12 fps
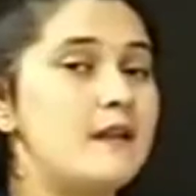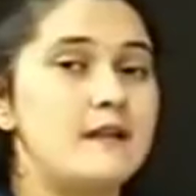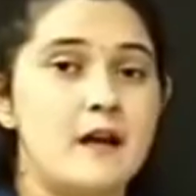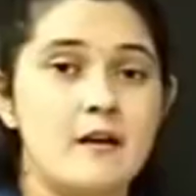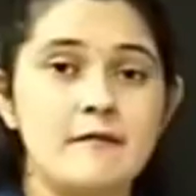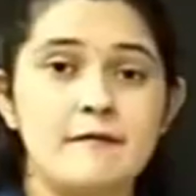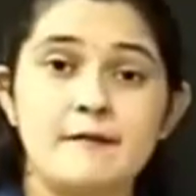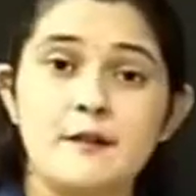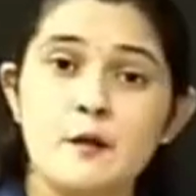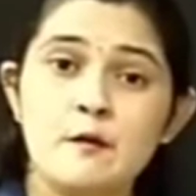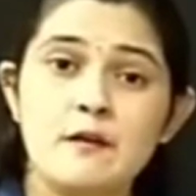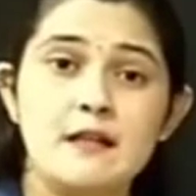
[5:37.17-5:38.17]
Now,
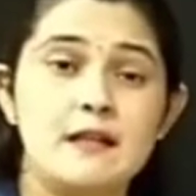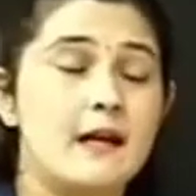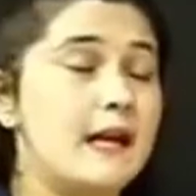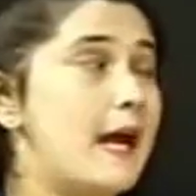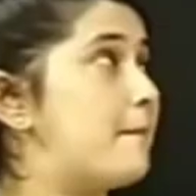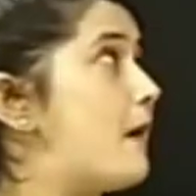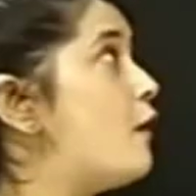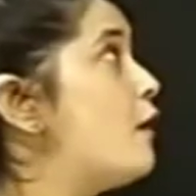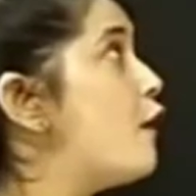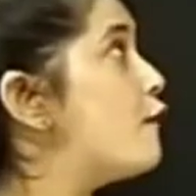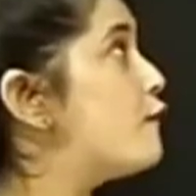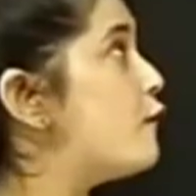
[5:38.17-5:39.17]
you will learn
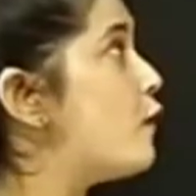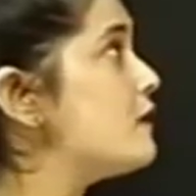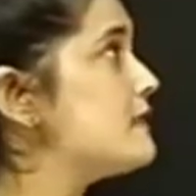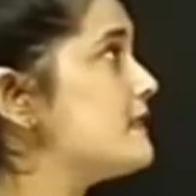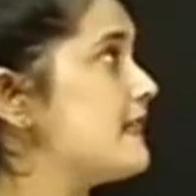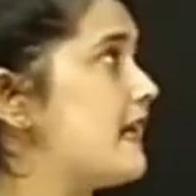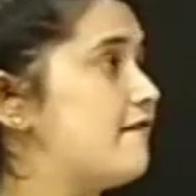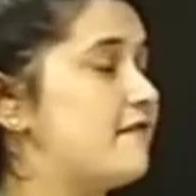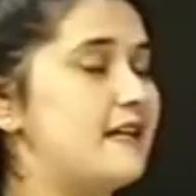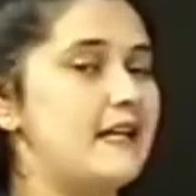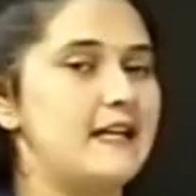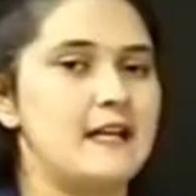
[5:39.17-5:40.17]
about force in
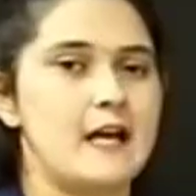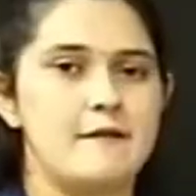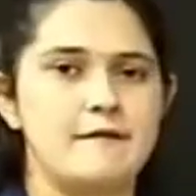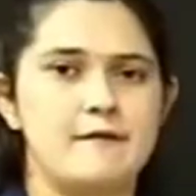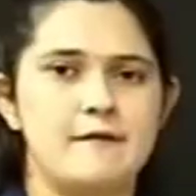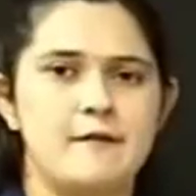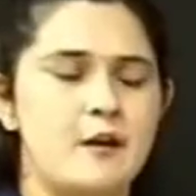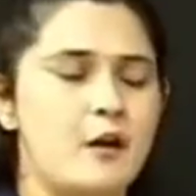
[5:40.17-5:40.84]
everyday life.